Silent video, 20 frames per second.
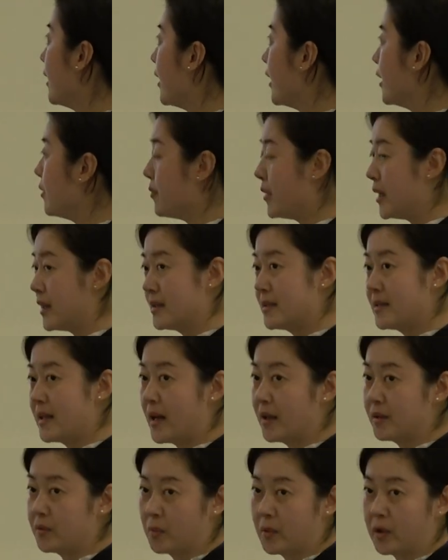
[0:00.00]
It means
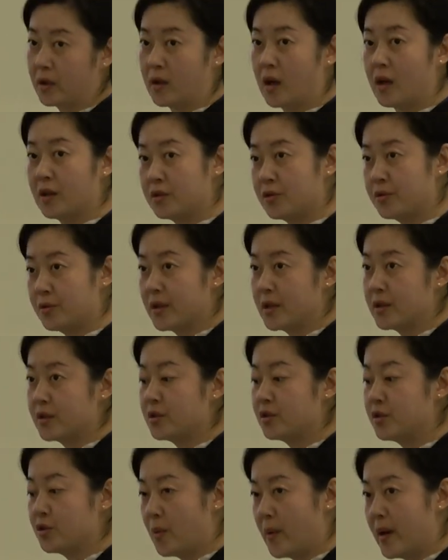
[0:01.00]
that when
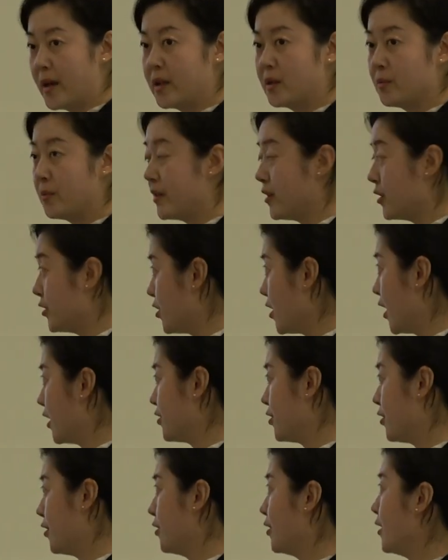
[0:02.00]
countries trade with each
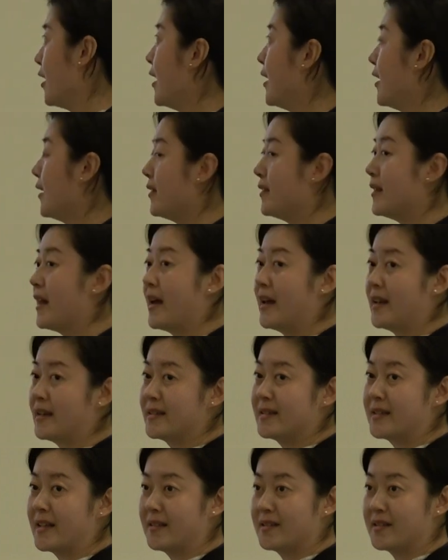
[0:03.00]
other, they
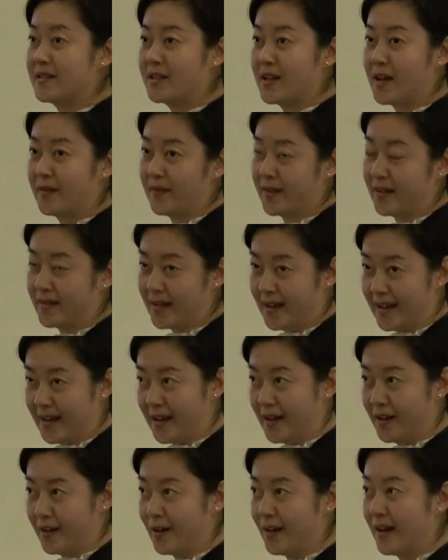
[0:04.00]
send stuff in the
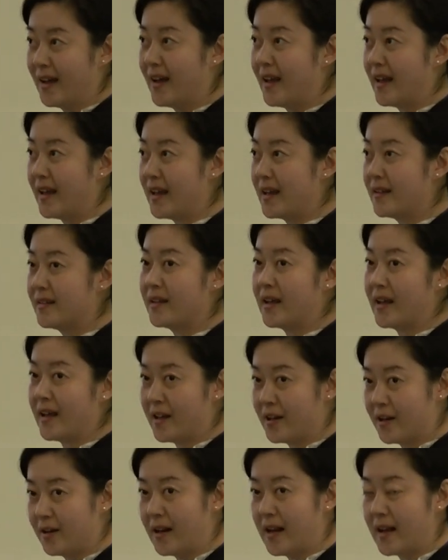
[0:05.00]
air. And
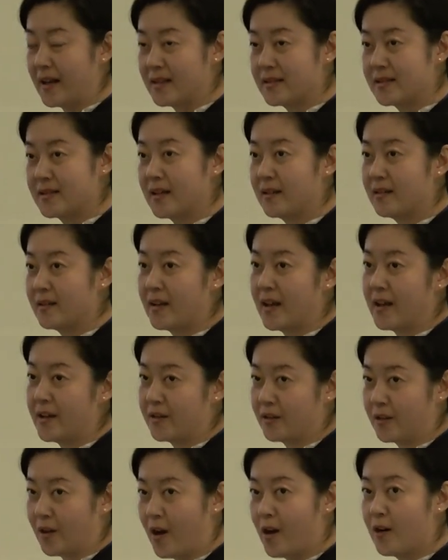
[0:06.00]
the airlines and the
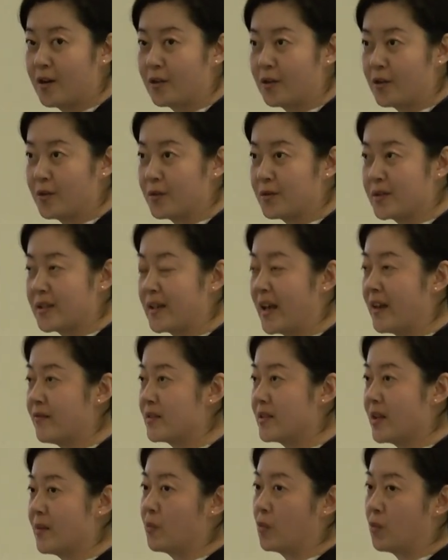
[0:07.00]
air cargoes give
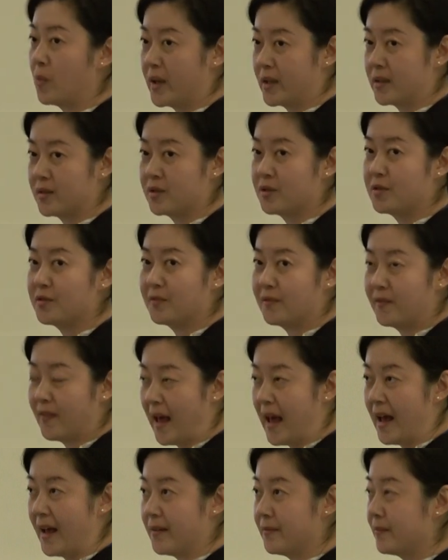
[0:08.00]
some wings to
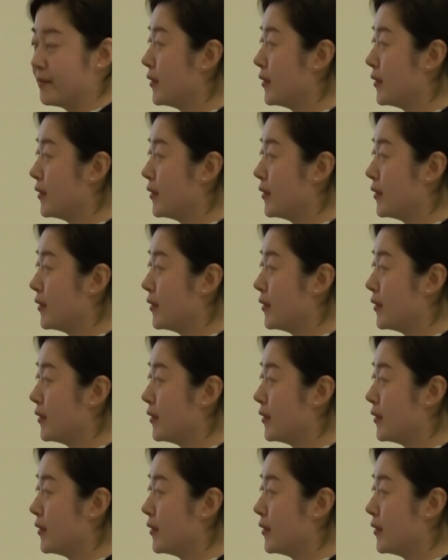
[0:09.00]
fly.